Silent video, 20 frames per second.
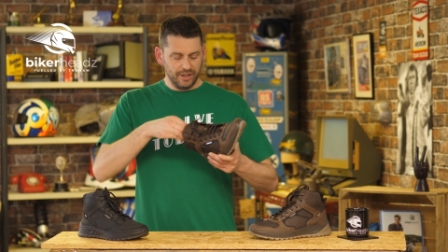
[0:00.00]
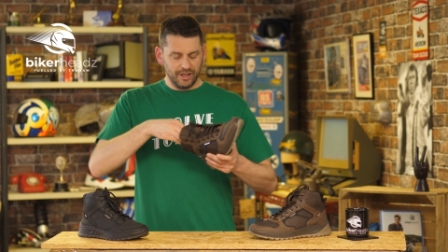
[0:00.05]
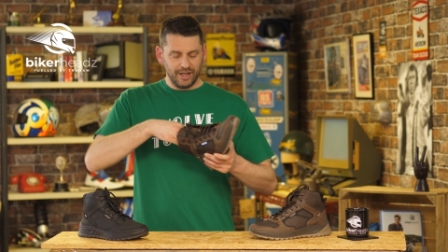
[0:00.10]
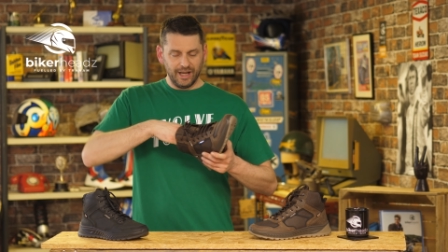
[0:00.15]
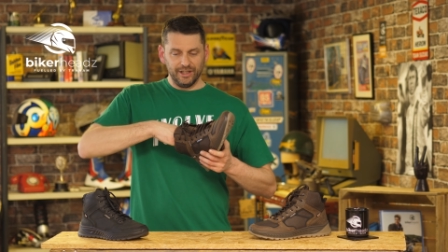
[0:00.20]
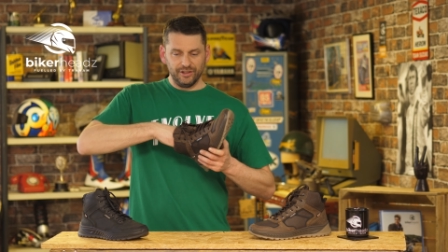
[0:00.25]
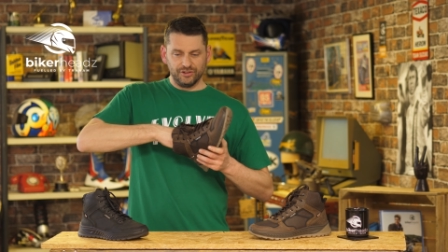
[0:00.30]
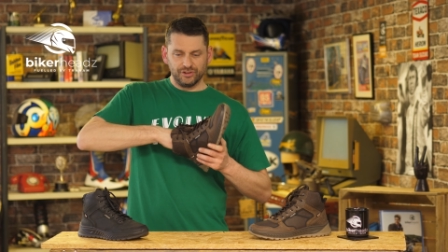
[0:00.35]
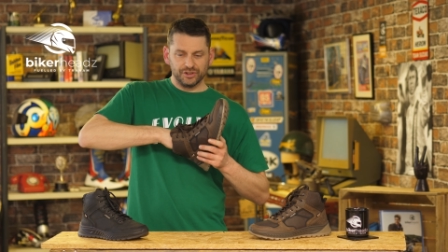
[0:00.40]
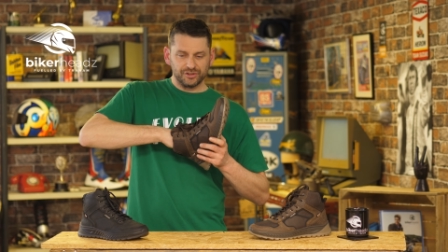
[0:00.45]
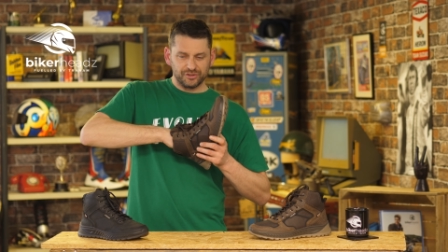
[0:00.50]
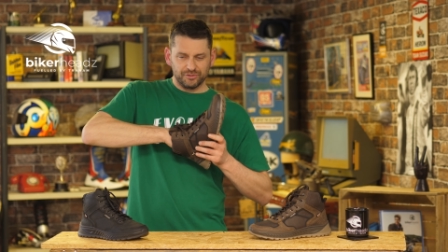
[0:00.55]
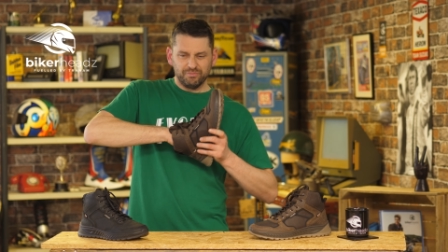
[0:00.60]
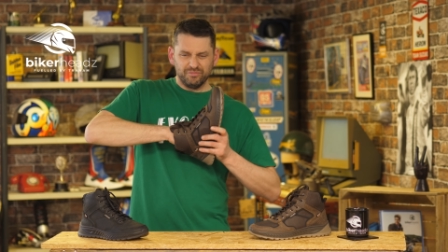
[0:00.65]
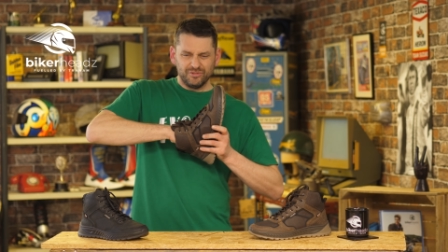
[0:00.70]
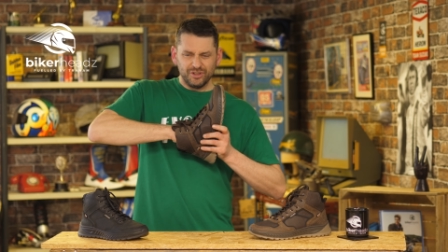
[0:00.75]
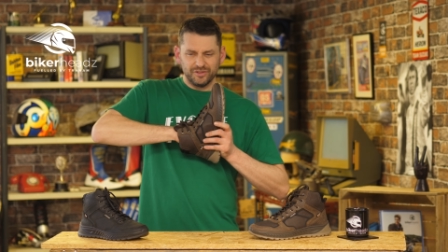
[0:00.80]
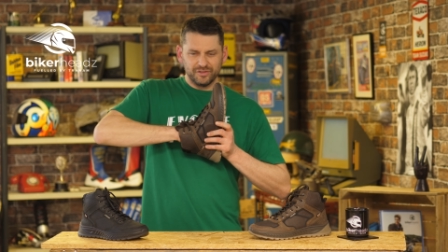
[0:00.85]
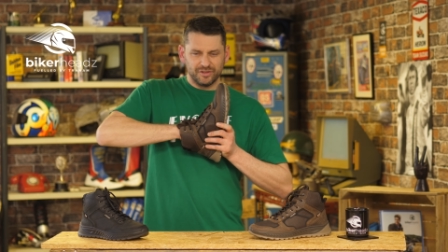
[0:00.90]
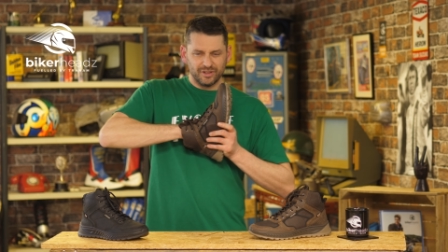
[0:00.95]
and just
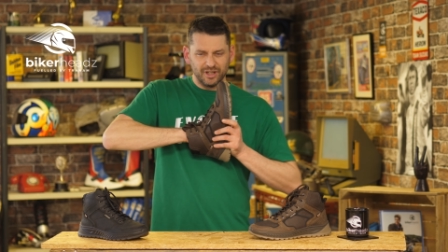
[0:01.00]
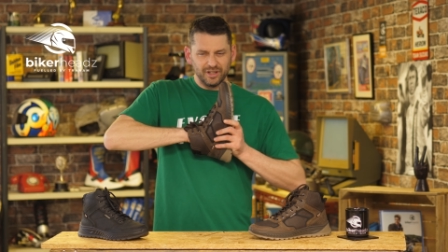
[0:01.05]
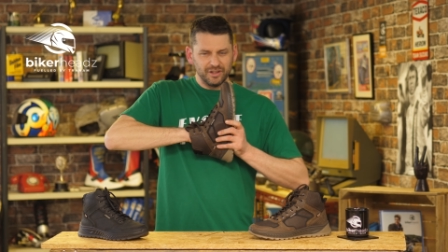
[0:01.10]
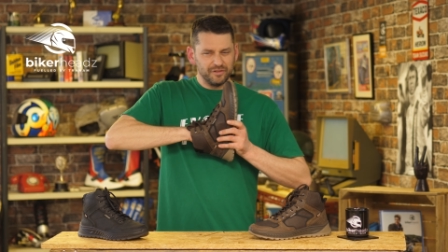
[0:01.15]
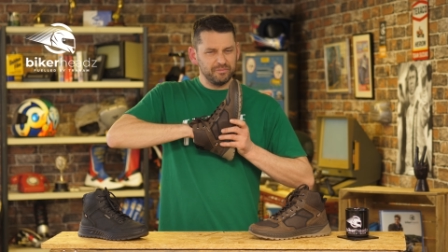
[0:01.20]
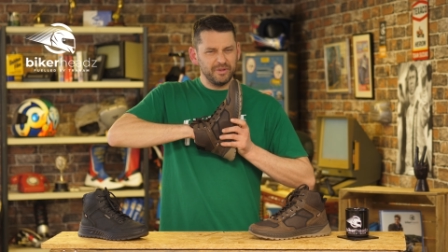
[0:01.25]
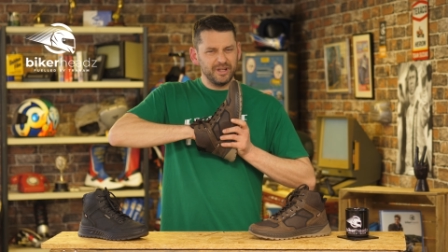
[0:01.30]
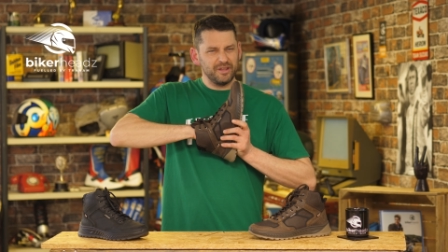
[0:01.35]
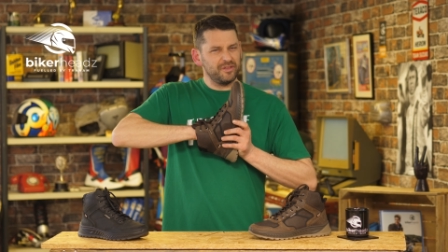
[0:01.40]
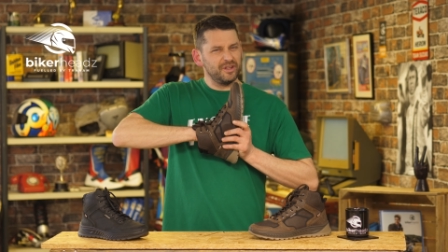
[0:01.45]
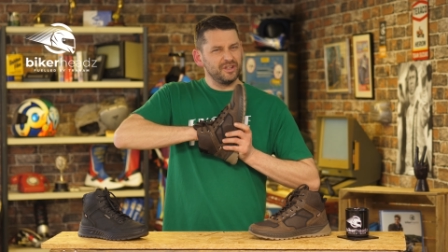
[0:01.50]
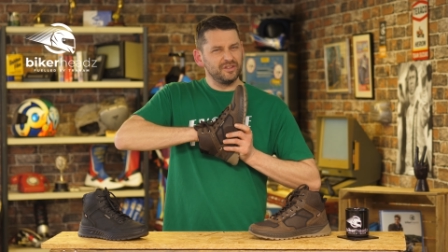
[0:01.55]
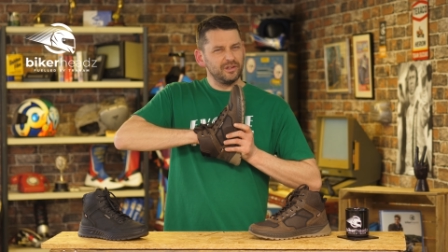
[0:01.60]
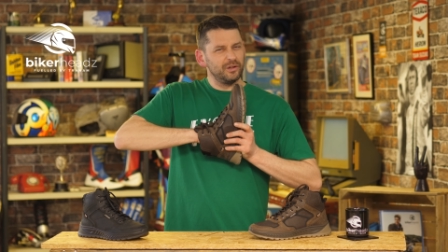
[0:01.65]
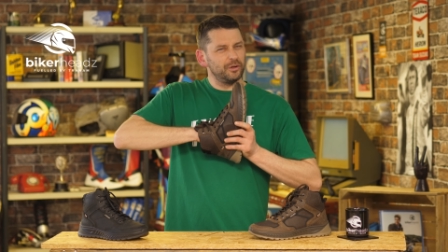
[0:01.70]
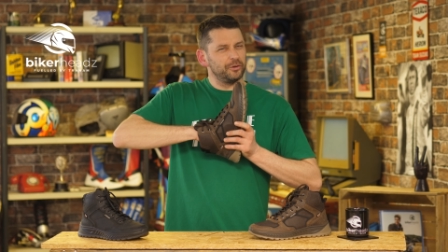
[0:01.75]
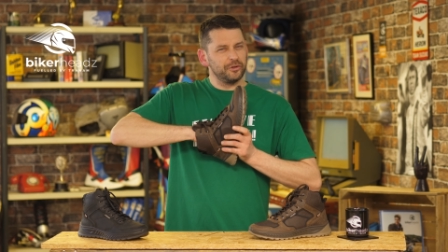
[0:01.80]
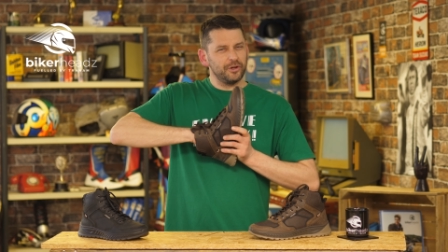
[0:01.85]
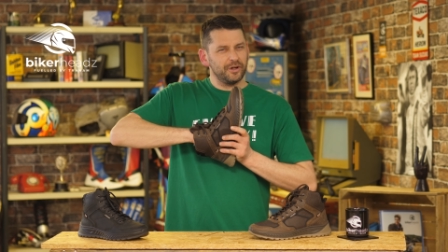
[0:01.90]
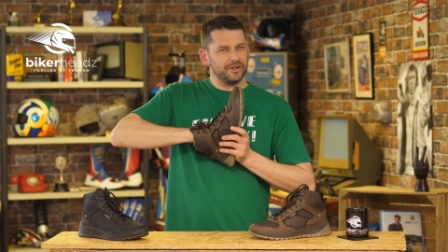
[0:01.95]
just to kind of make things a
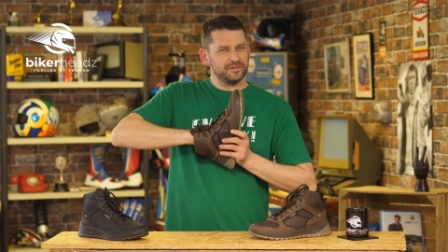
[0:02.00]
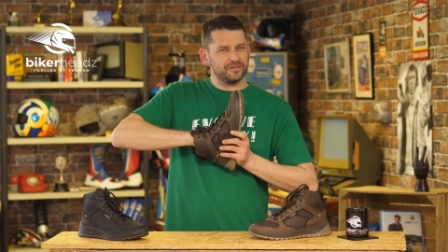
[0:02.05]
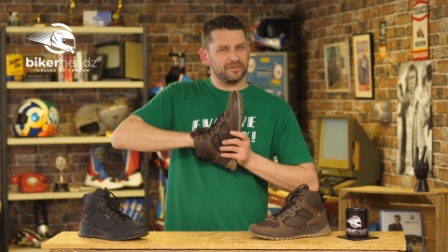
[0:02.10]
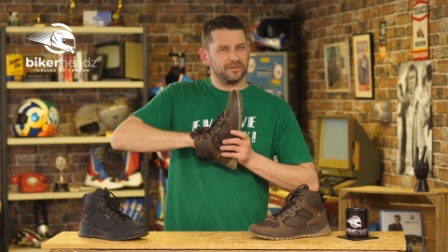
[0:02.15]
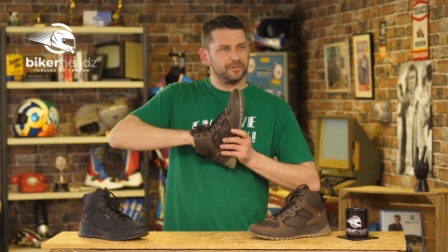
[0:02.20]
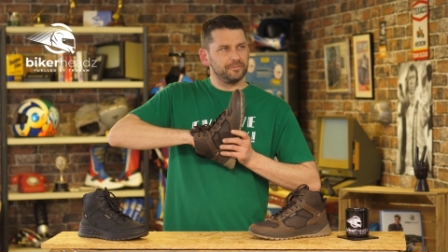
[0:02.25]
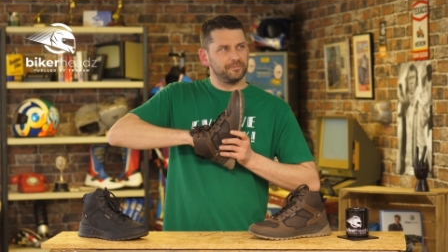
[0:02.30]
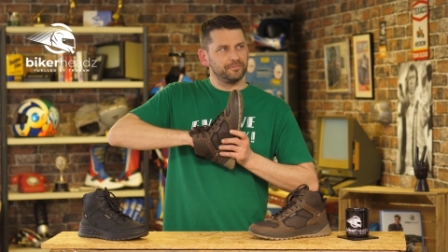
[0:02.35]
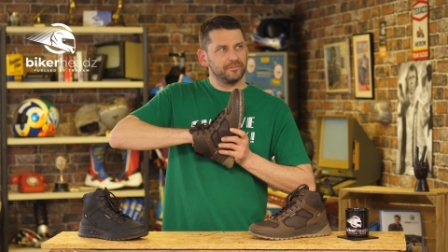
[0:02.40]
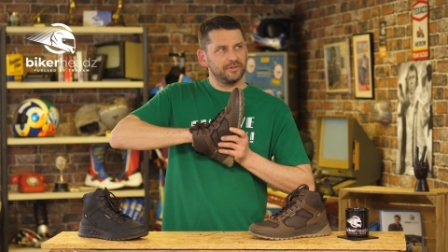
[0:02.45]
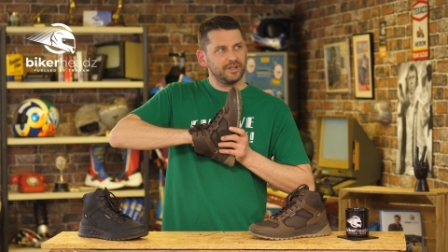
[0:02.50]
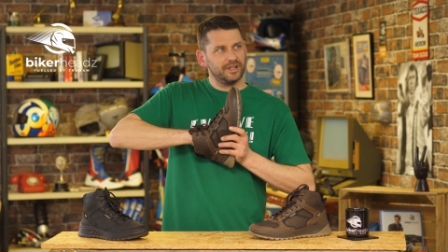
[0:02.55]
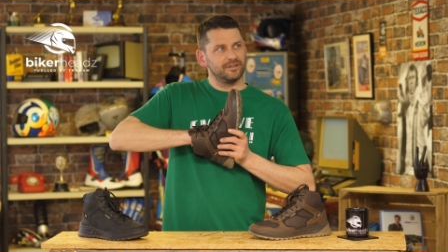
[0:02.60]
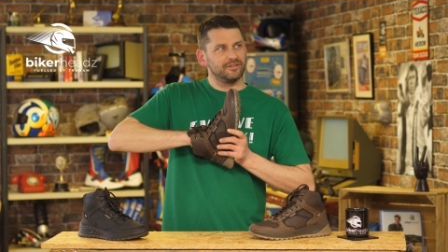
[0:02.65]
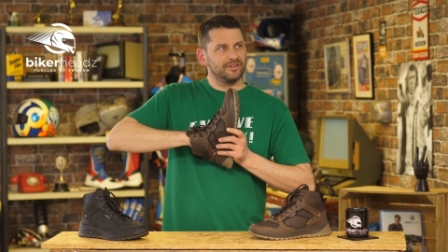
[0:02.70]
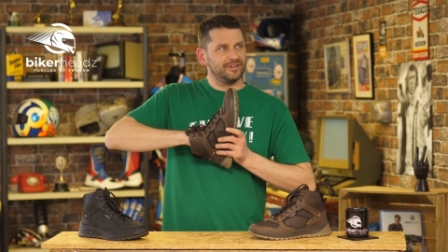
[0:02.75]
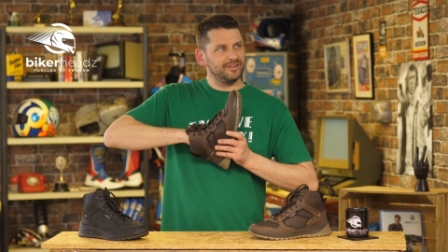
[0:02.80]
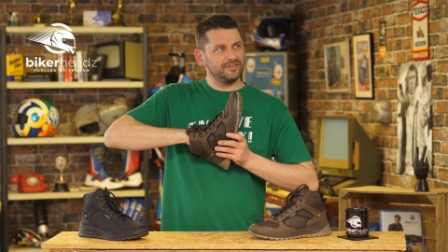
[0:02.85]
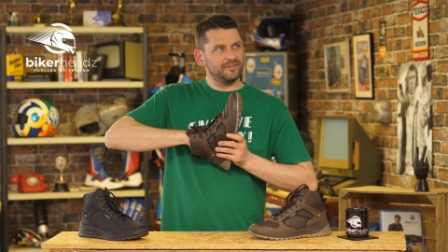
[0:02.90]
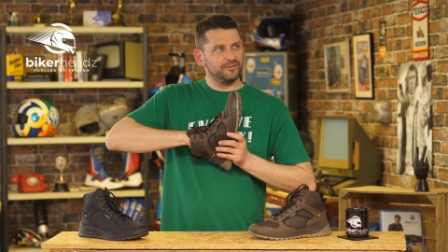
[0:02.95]
lot nicer. And
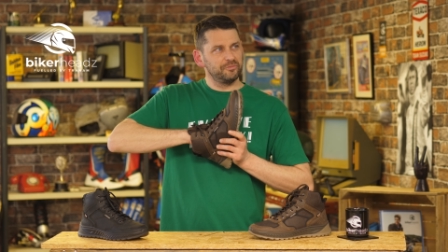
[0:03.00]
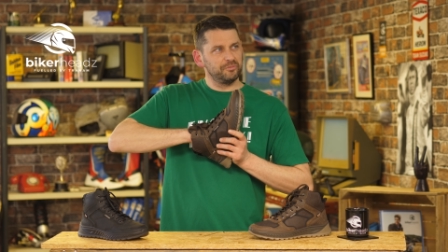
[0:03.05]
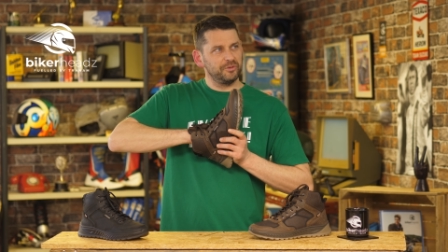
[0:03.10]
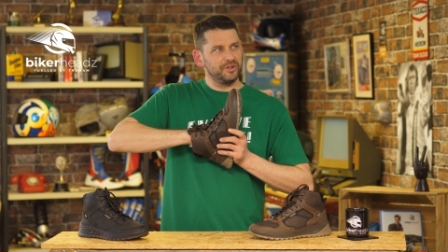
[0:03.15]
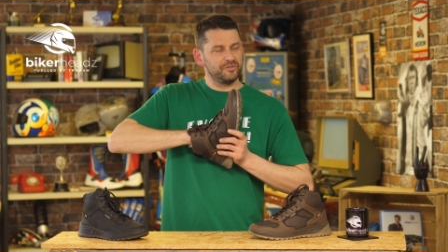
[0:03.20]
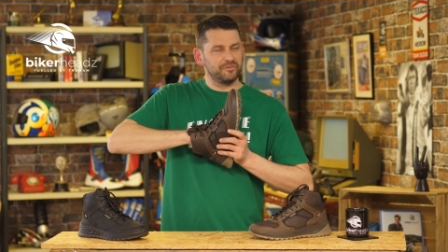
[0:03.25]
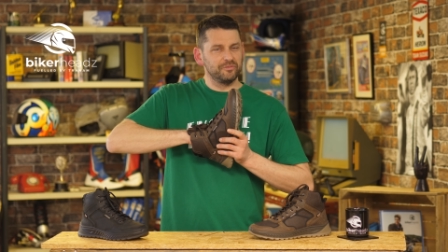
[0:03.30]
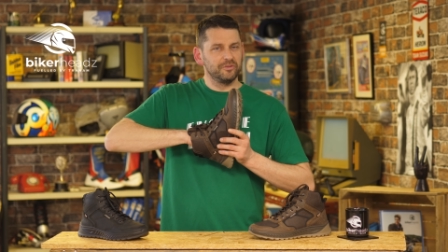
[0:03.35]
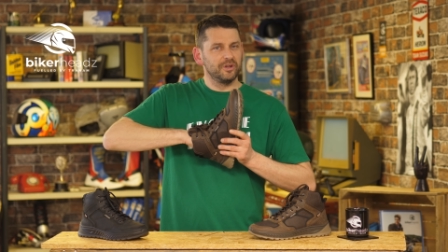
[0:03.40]
it